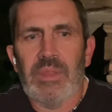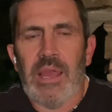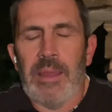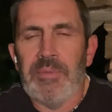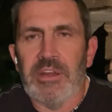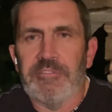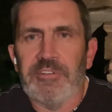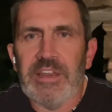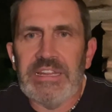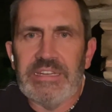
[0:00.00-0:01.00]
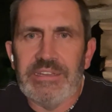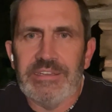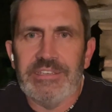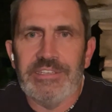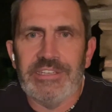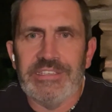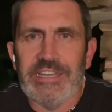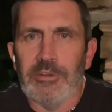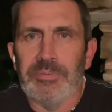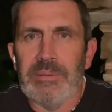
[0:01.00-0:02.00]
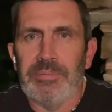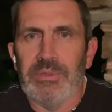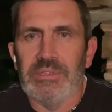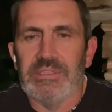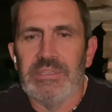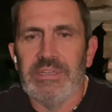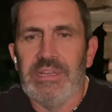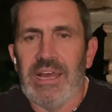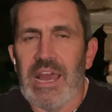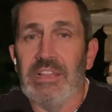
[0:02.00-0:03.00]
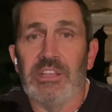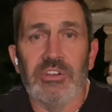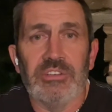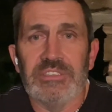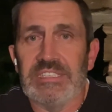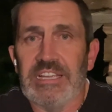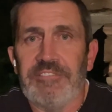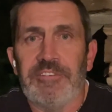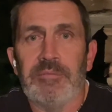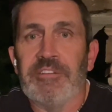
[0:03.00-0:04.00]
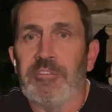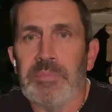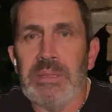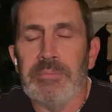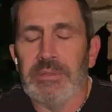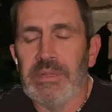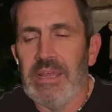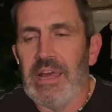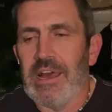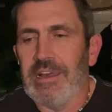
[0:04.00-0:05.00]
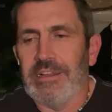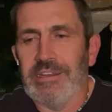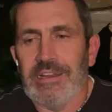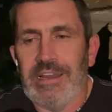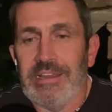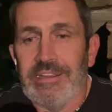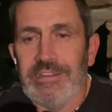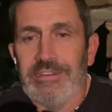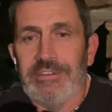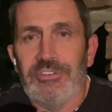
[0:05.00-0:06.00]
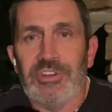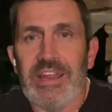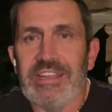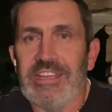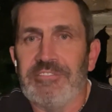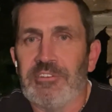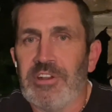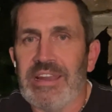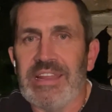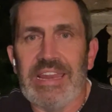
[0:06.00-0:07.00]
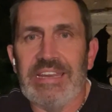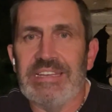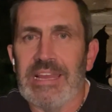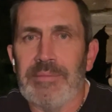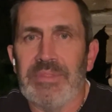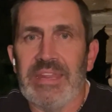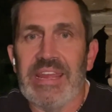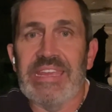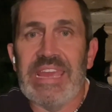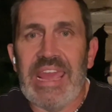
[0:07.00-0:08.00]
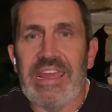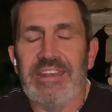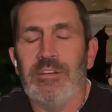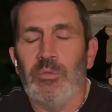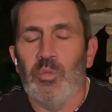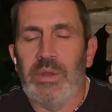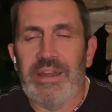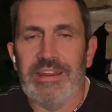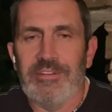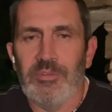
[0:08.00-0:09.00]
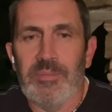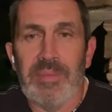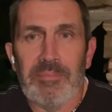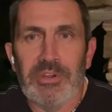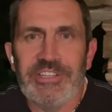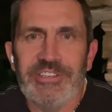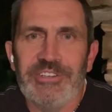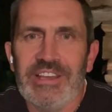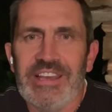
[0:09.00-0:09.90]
I'm not afraid to tell people I learn stuff from different people. I, I try to give credit anytime that I can when I remember to.